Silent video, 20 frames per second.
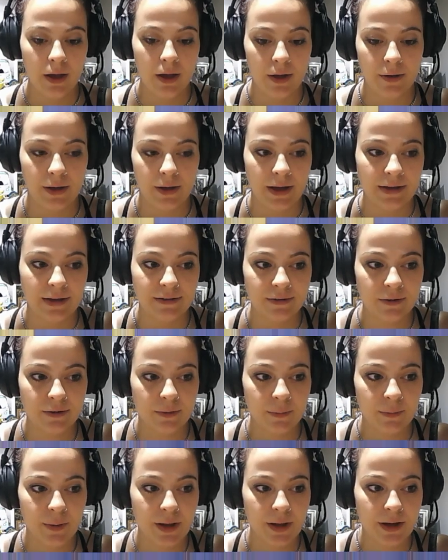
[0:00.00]
Okay, so
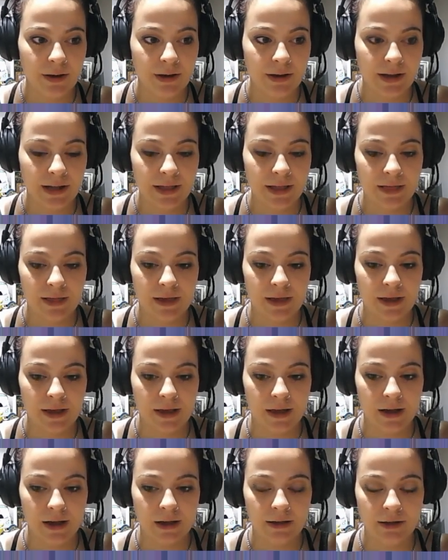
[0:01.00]
we are in the
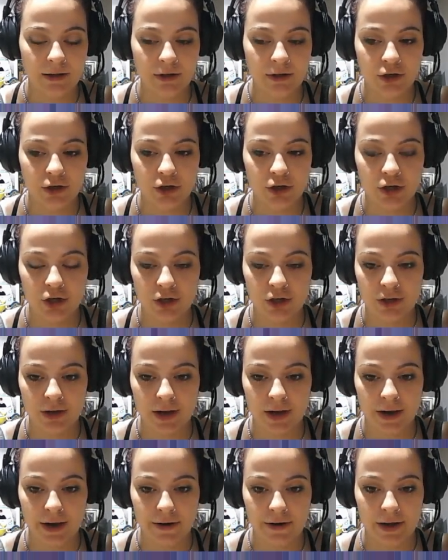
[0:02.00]
college
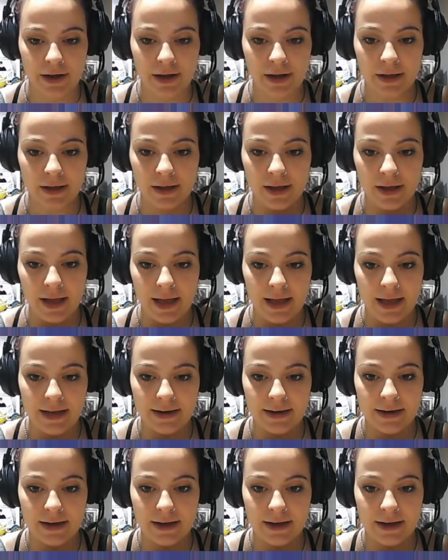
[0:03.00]
area, and